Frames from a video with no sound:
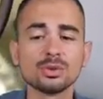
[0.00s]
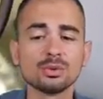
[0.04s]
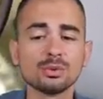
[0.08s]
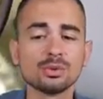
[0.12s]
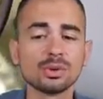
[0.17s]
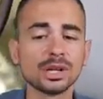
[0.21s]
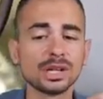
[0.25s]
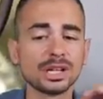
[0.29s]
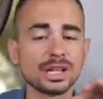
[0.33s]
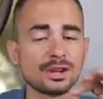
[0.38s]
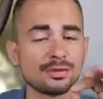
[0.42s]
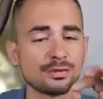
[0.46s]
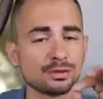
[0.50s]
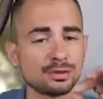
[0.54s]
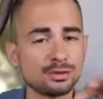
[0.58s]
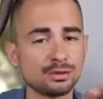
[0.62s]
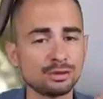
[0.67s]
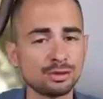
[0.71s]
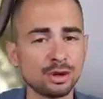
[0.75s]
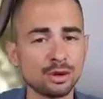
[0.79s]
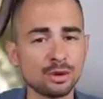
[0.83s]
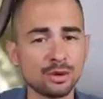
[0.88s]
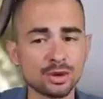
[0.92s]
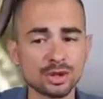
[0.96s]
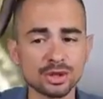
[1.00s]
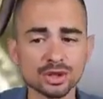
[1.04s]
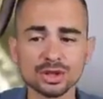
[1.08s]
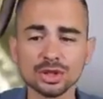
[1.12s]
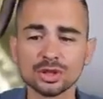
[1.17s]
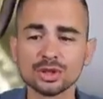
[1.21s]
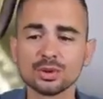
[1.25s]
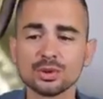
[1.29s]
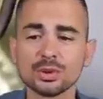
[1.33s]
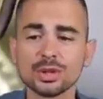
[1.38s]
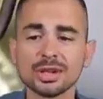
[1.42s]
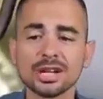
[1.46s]
You really have to focus
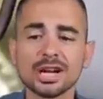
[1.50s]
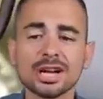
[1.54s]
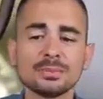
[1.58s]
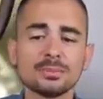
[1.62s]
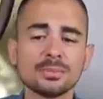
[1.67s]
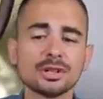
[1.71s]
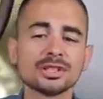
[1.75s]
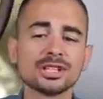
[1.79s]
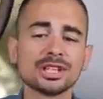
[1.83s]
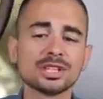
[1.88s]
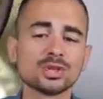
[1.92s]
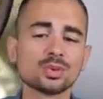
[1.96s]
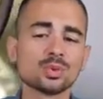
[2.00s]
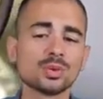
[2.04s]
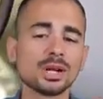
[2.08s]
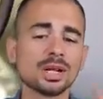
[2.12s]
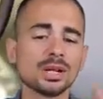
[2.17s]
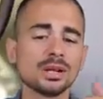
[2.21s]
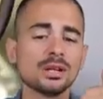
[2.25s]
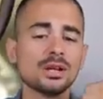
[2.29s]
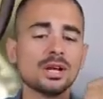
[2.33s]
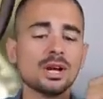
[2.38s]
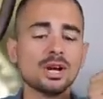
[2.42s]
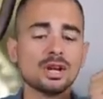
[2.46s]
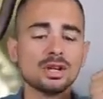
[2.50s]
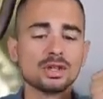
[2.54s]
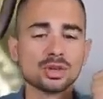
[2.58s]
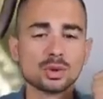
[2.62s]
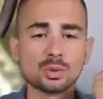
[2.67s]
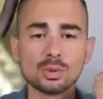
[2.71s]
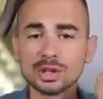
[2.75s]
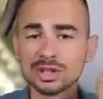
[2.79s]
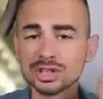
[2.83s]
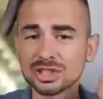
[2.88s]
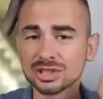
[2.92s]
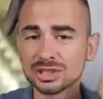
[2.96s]
on your alignment as well.
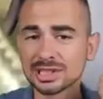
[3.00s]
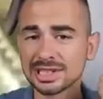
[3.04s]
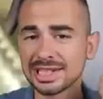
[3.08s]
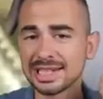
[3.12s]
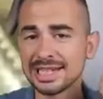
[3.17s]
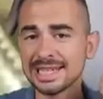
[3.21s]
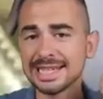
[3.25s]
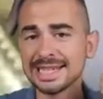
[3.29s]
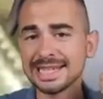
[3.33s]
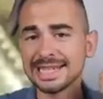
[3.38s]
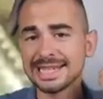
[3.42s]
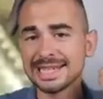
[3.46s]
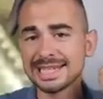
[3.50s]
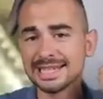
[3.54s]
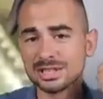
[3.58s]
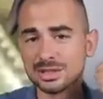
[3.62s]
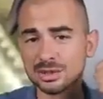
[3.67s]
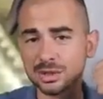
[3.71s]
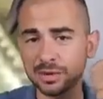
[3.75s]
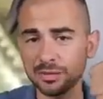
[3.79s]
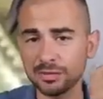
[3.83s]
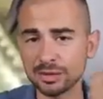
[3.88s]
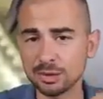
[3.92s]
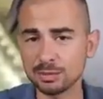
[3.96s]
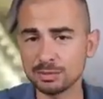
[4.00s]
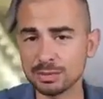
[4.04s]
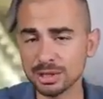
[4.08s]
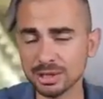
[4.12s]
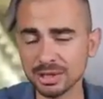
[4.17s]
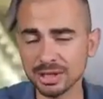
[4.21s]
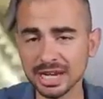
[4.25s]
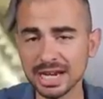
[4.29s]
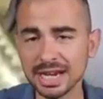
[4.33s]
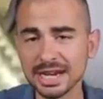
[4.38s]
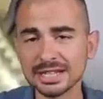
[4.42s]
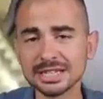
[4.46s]
So what's key is you have to be
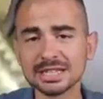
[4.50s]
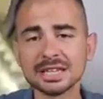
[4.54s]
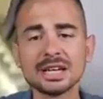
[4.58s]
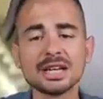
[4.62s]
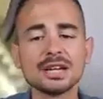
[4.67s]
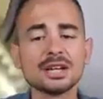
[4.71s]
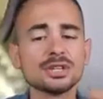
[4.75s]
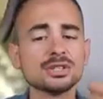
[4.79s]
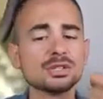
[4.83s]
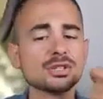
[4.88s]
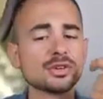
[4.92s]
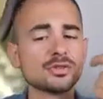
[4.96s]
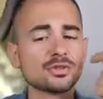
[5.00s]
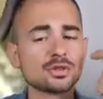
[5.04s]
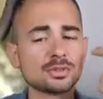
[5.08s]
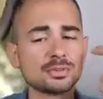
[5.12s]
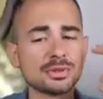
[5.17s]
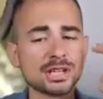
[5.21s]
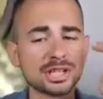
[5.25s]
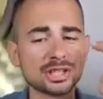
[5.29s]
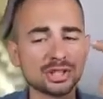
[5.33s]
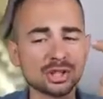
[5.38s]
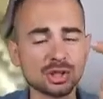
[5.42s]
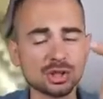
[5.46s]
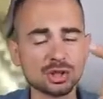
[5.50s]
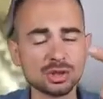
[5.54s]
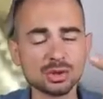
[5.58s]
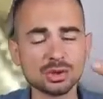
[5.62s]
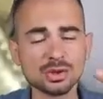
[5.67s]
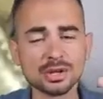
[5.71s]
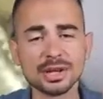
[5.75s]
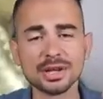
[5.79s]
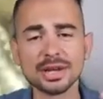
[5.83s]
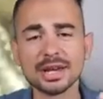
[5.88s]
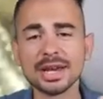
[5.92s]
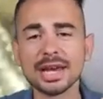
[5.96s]
aligned, you have to be at the
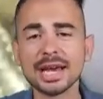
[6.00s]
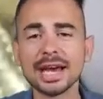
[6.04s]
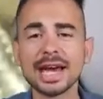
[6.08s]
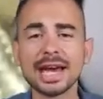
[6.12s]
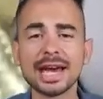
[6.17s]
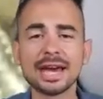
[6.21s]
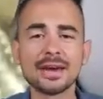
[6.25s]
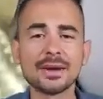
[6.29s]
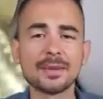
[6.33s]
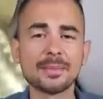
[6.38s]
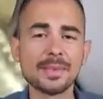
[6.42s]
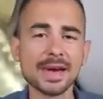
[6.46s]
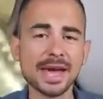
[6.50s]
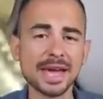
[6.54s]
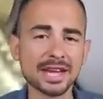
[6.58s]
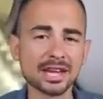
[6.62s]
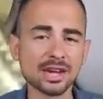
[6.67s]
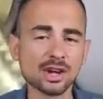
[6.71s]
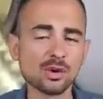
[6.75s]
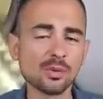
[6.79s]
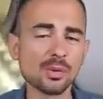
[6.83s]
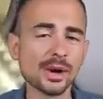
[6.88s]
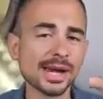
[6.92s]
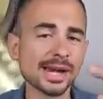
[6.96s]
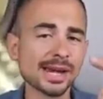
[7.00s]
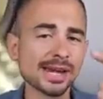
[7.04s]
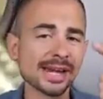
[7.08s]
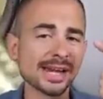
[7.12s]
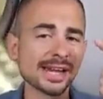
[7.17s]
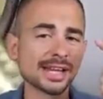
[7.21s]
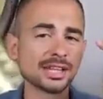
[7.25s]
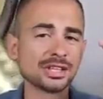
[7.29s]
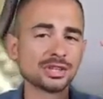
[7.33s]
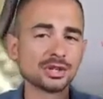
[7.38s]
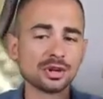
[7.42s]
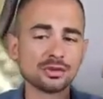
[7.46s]
good um, AOA
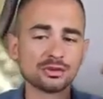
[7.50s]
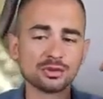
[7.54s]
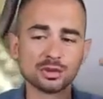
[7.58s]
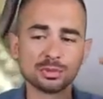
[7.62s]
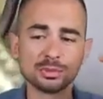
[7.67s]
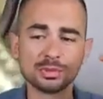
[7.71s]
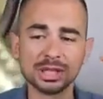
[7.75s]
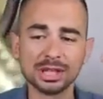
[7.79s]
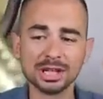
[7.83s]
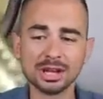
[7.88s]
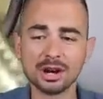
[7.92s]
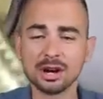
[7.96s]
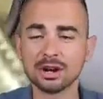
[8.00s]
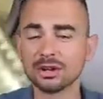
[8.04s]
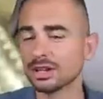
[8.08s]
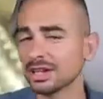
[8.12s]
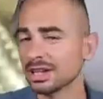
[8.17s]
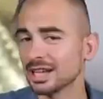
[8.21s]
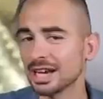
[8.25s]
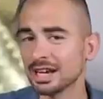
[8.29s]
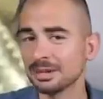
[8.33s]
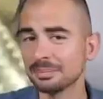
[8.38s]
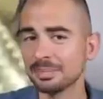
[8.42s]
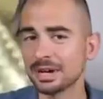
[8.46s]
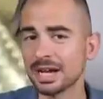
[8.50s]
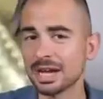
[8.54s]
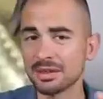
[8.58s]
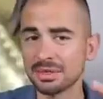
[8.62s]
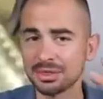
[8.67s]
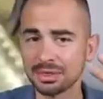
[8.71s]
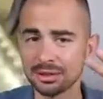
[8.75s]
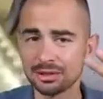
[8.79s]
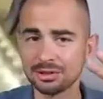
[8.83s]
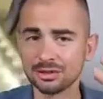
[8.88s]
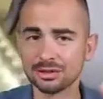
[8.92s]
and you have to be on glide path.